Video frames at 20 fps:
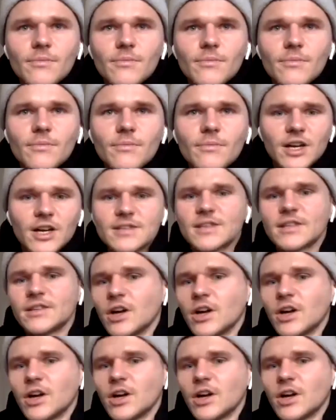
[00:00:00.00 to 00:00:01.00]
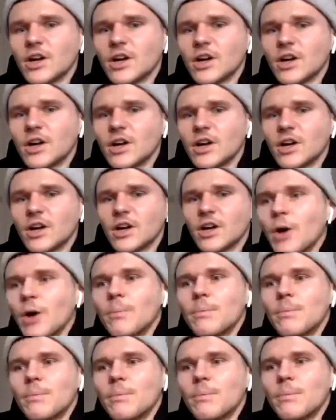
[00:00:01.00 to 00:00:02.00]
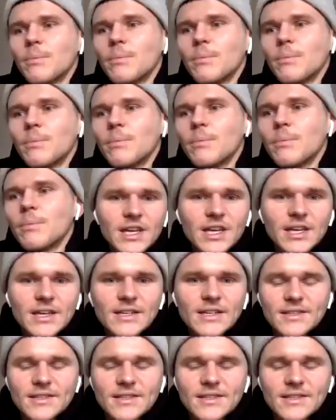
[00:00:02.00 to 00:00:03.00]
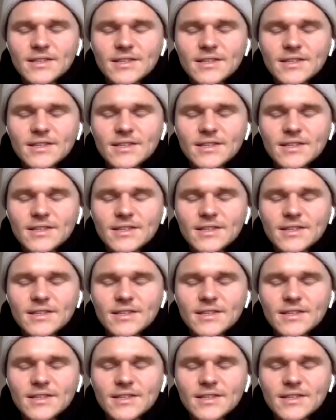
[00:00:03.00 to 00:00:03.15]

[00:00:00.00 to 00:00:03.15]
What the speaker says: That's the first thing that I do. It sets them at ease.